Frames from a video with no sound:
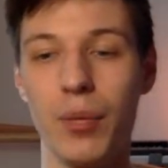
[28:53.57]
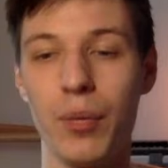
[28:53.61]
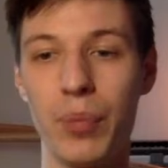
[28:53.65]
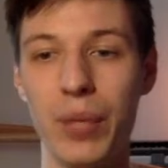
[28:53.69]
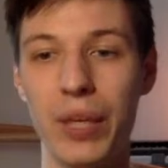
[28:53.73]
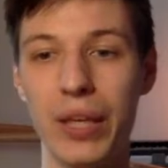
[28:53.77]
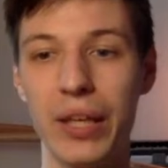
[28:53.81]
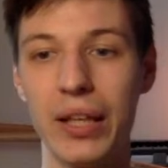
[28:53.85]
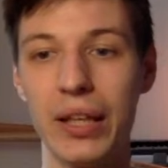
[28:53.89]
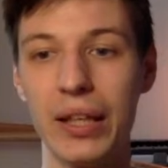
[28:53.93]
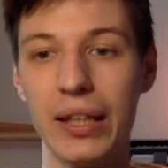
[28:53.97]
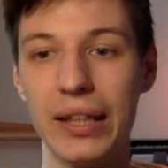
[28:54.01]

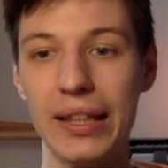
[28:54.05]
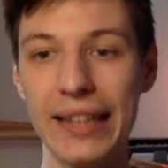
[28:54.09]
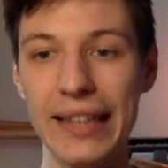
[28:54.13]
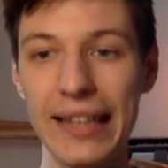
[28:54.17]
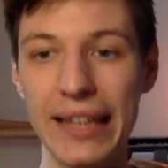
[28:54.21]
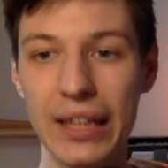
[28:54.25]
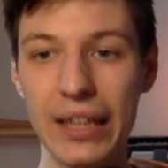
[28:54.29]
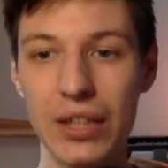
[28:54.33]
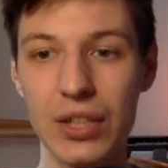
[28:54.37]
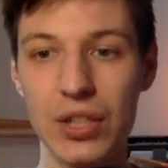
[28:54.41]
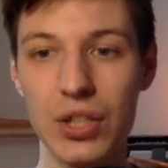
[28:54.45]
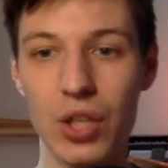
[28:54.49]
be
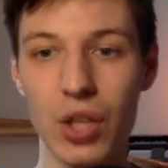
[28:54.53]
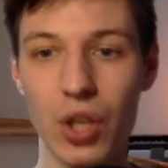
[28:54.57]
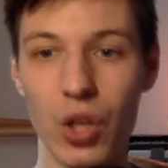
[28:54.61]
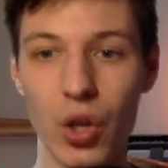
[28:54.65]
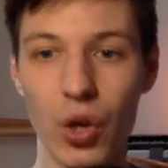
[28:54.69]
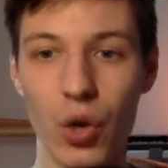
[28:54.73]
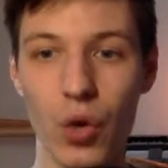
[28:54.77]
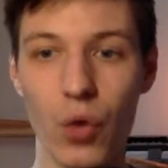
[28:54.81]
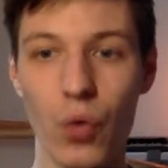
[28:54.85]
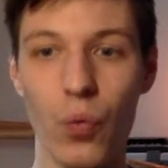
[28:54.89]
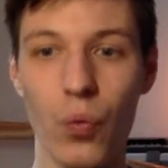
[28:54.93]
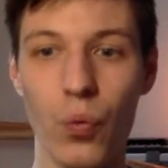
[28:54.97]
linked
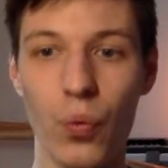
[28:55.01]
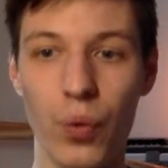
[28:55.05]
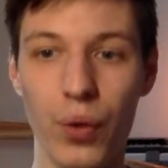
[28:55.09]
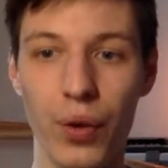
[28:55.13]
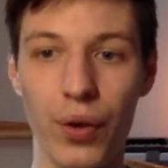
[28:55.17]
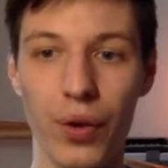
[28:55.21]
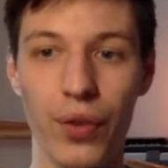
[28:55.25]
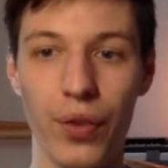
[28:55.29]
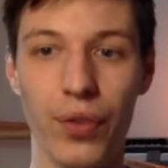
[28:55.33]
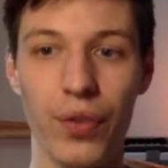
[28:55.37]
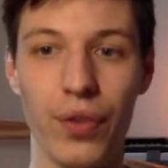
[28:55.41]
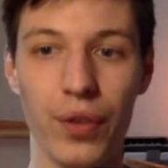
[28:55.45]

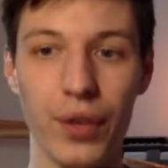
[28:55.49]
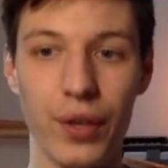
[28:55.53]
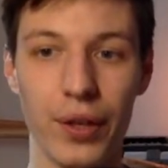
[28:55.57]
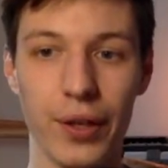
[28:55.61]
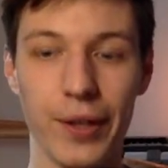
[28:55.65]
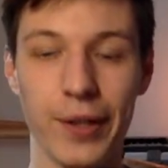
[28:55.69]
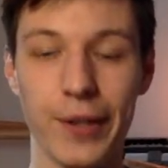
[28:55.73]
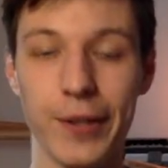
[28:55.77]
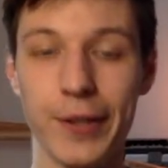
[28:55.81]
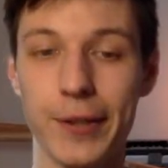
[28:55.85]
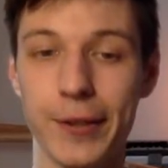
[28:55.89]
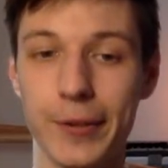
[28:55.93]
with,
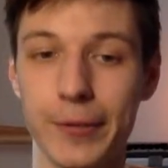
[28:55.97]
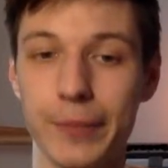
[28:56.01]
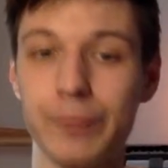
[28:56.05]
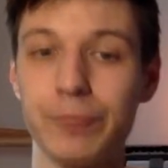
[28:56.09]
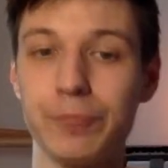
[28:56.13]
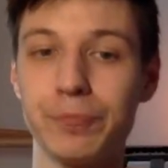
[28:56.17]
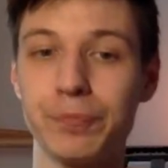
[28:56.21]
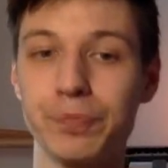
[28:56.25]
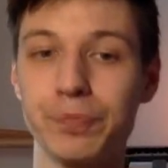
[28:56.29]
of